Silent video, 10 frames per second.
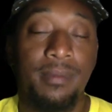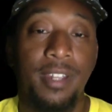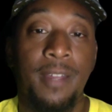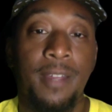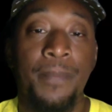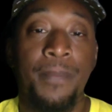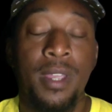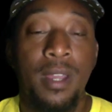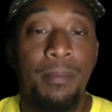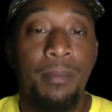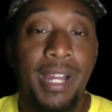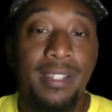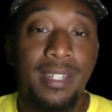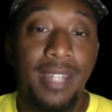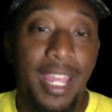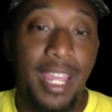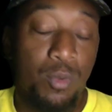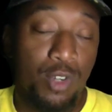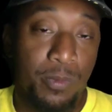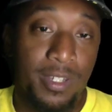Okay, but today
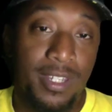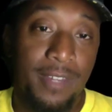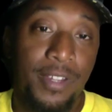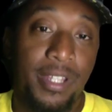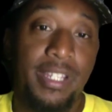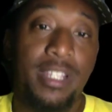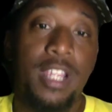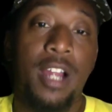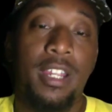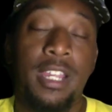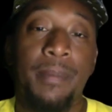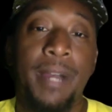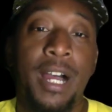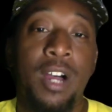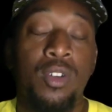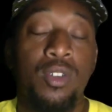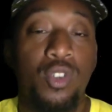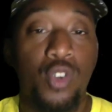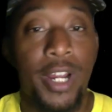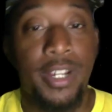we're specifically talking about
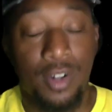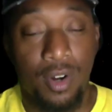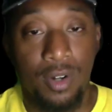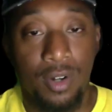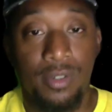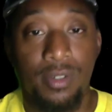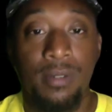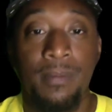credit cards.